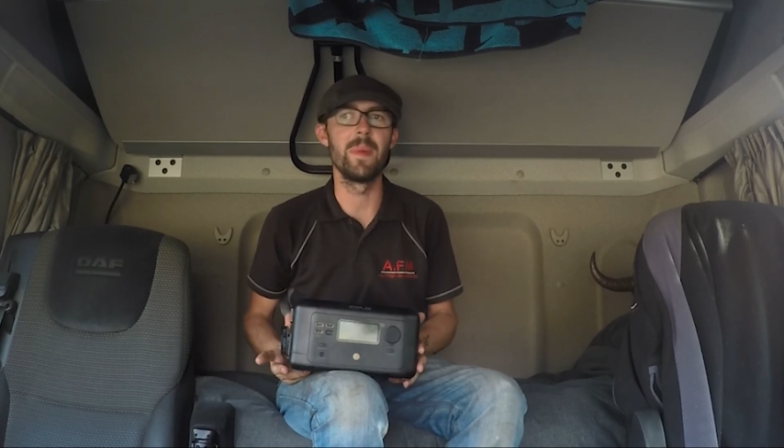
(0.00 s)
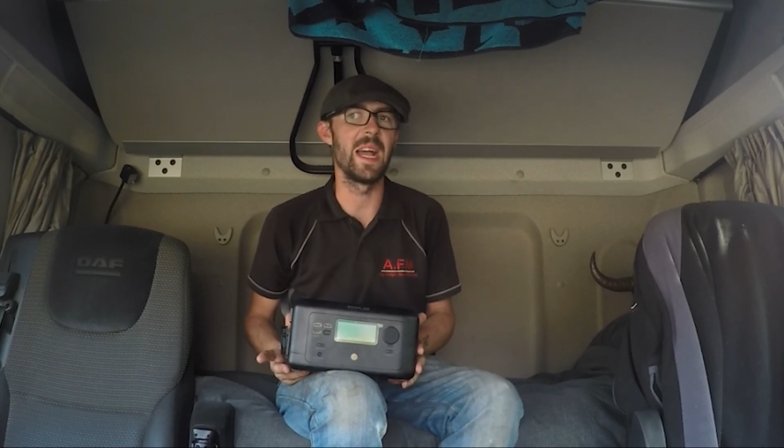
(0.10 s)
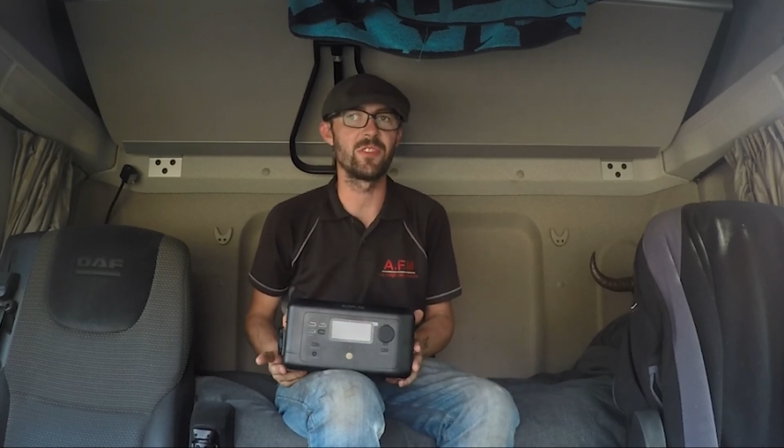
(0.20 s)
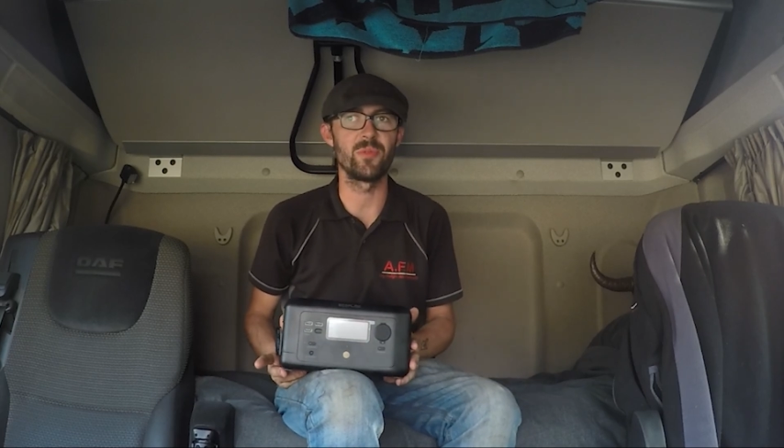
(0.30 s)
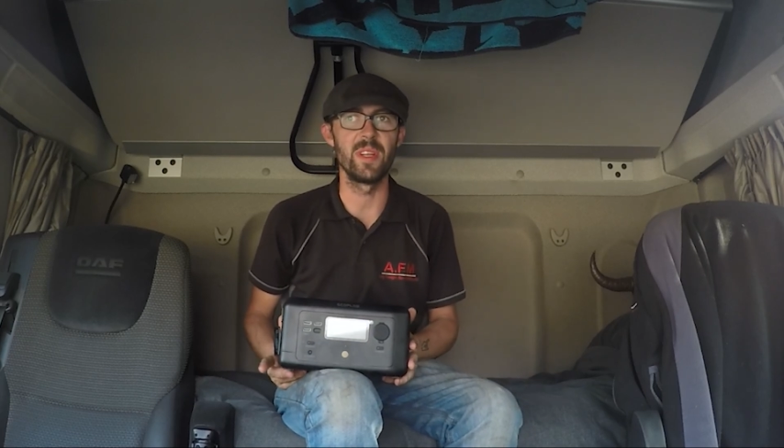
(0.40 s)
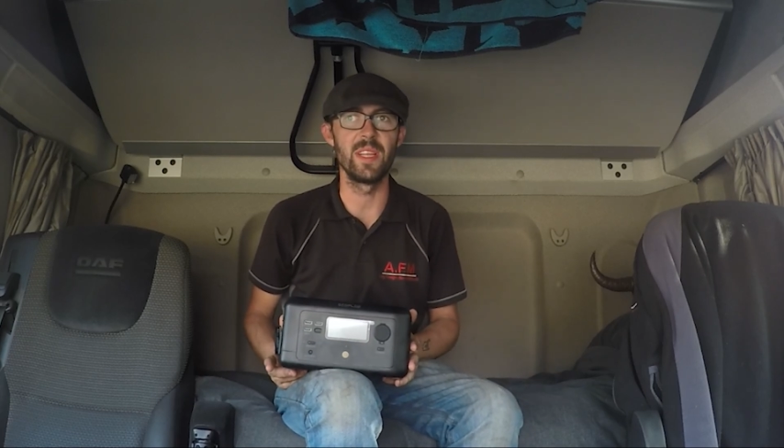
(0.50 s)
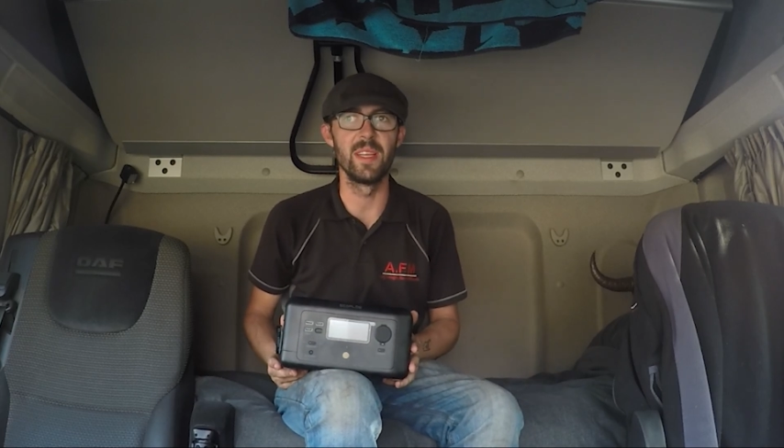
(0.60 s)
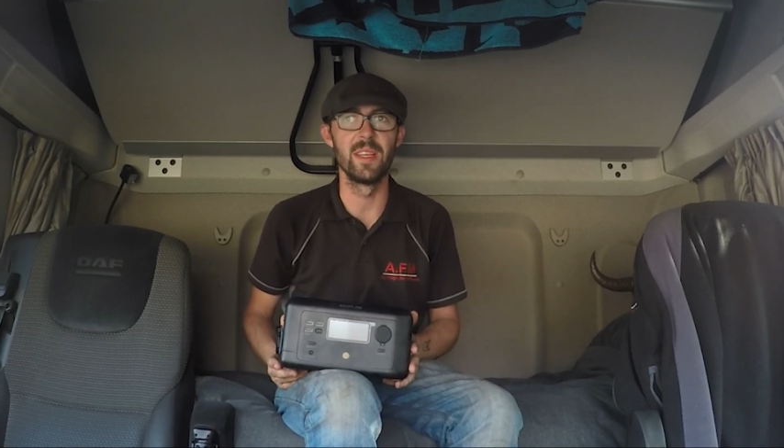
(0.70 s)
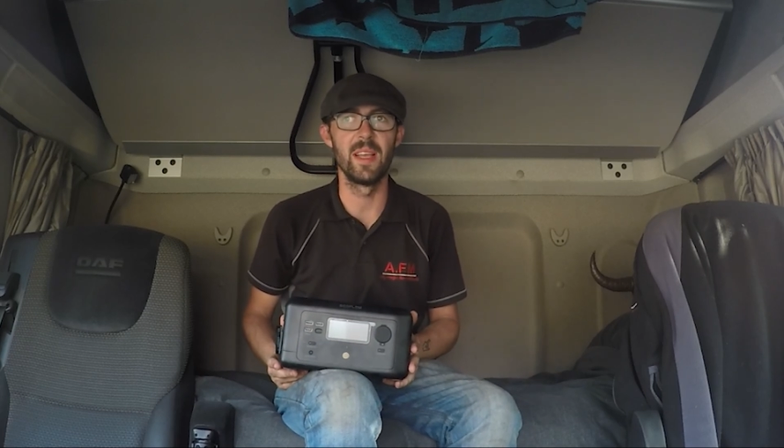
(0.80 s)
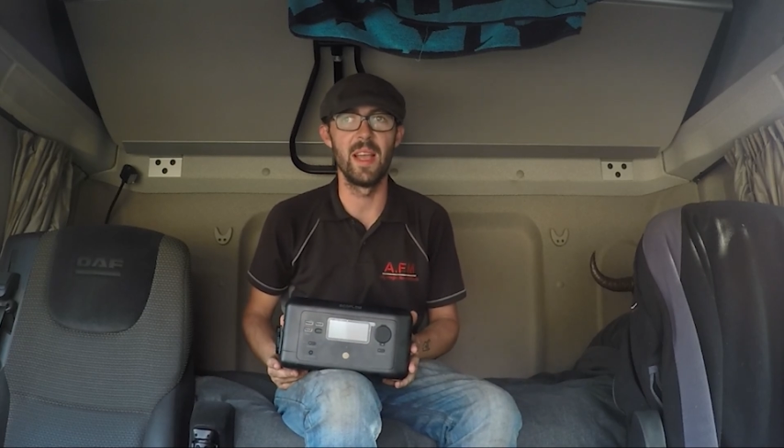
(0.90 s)
battery,
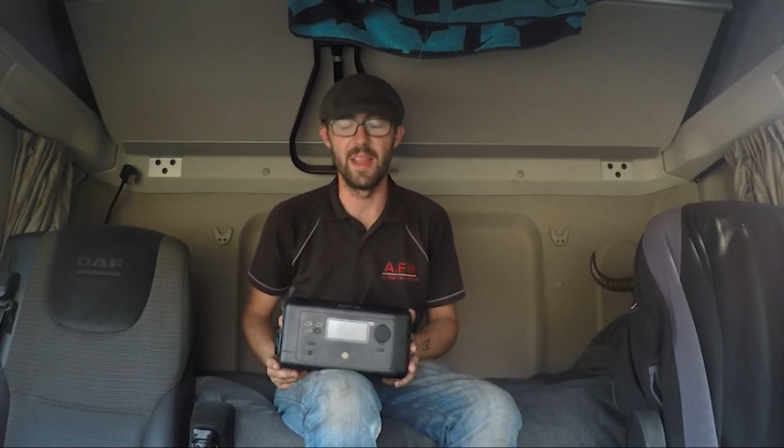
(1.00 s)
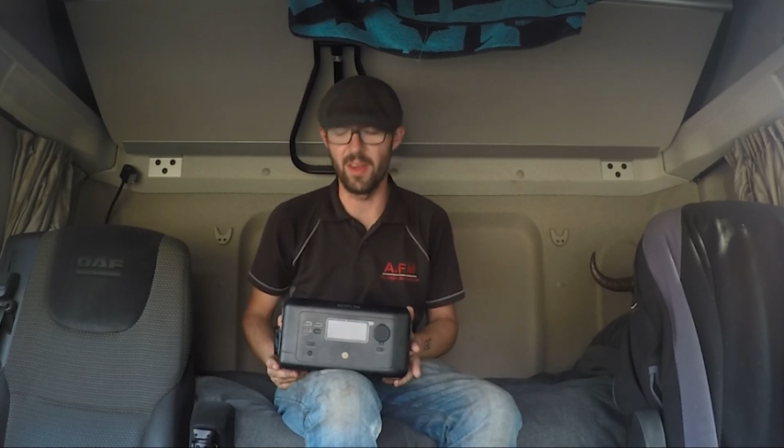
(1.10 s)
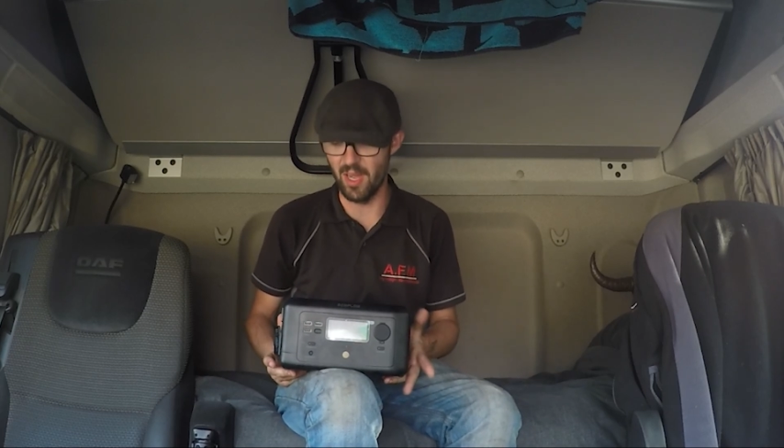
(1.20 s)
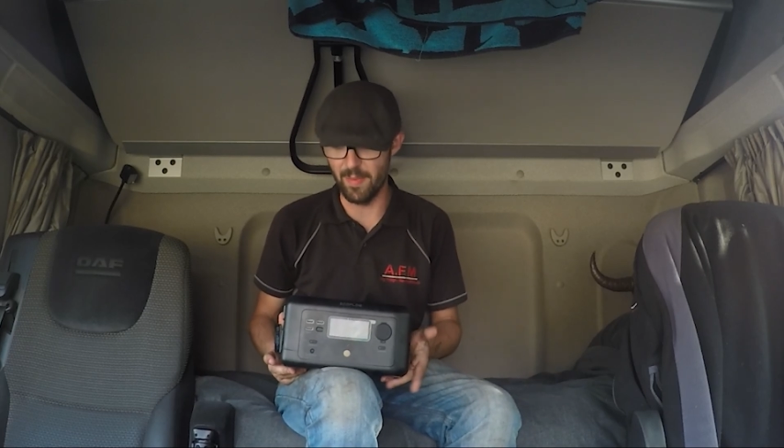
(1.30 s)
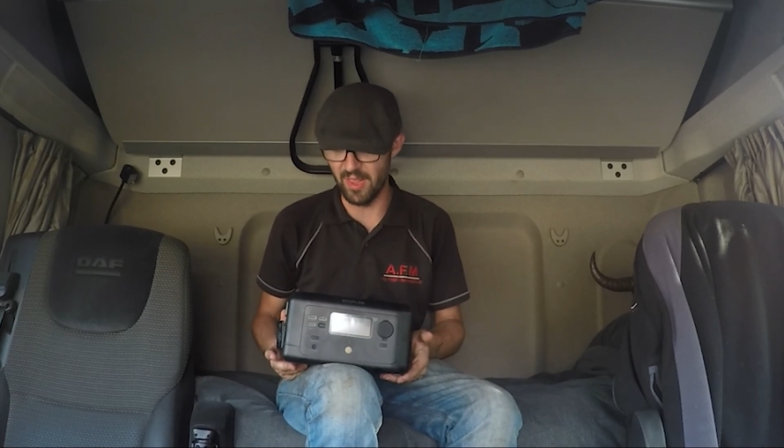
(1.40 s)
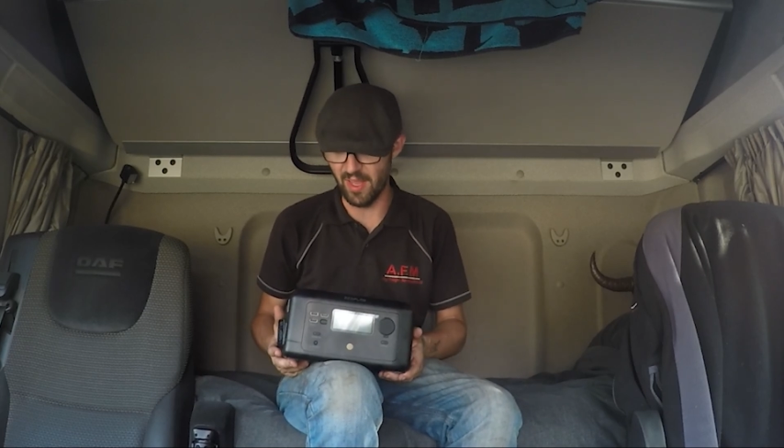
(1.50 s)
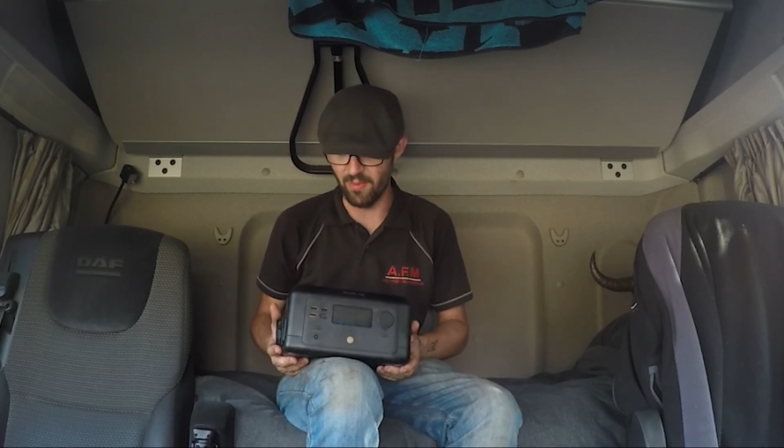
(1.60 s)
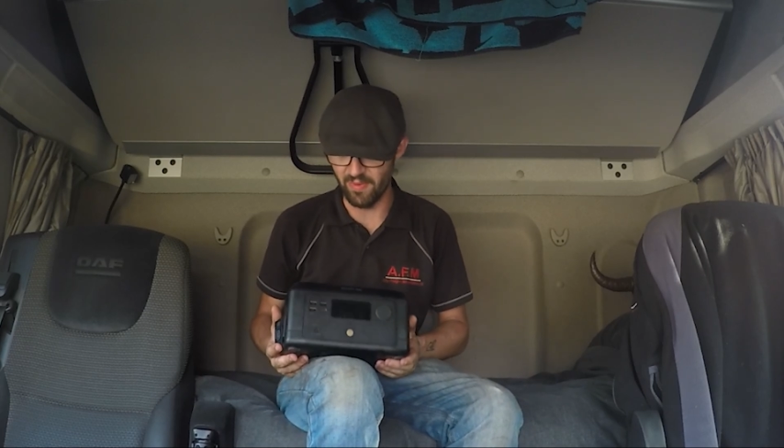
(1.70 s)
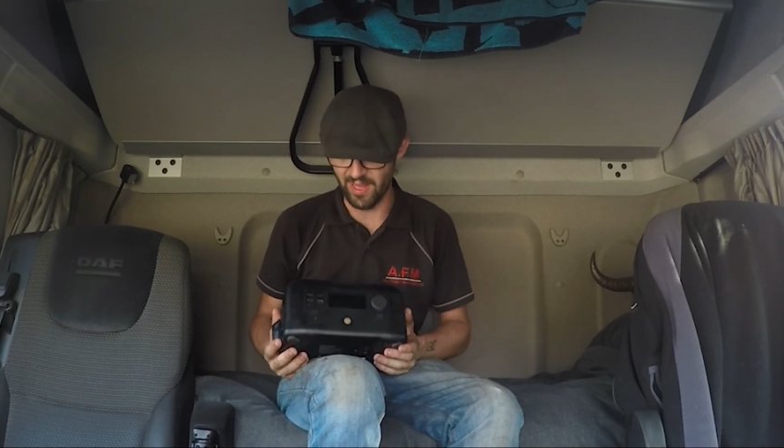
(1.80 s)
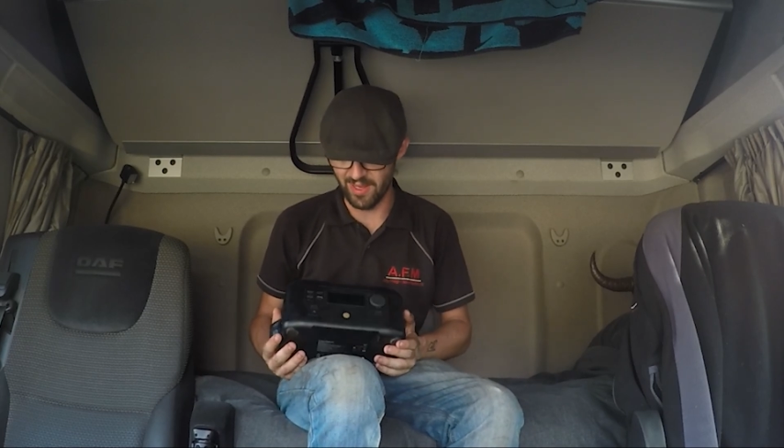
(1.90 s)
and I am in
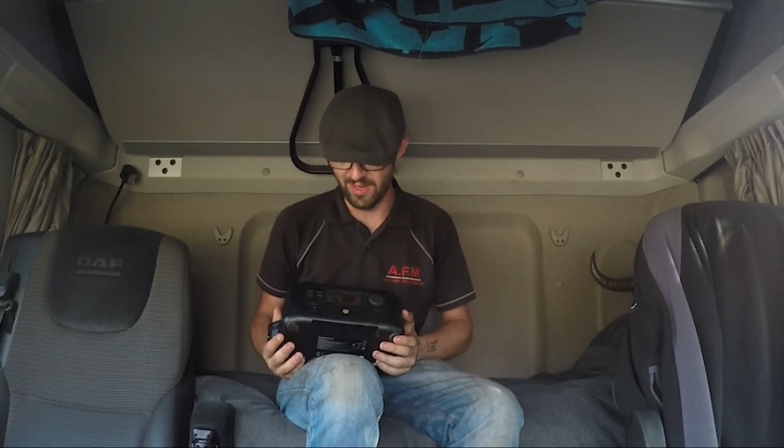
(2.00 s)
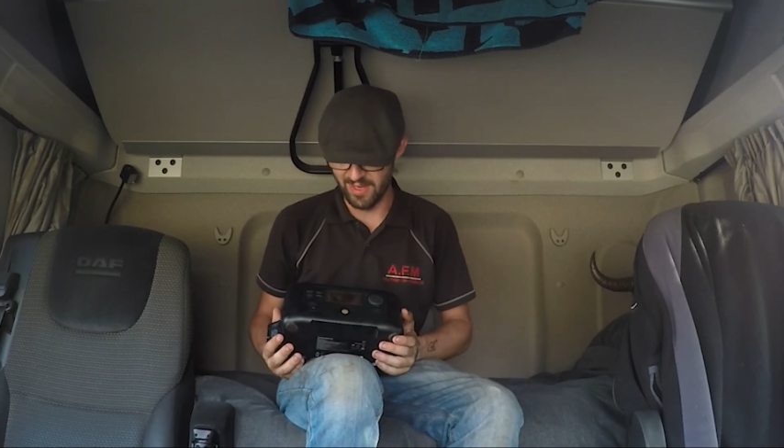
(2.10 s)
love with it.